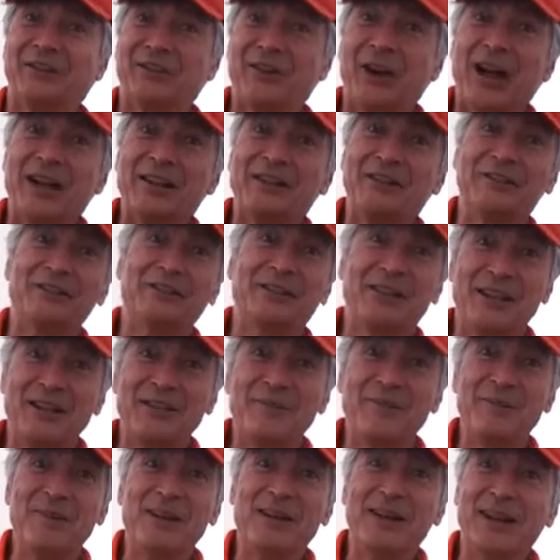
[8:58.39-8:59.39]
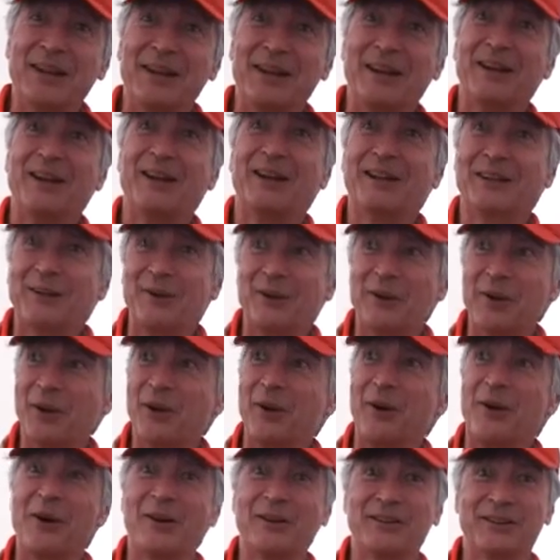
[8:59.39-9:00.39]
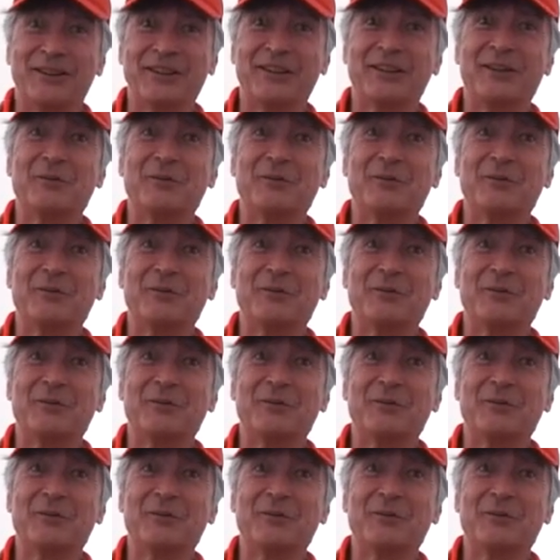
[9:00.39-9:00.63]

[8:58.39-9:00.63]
try to keep me going on,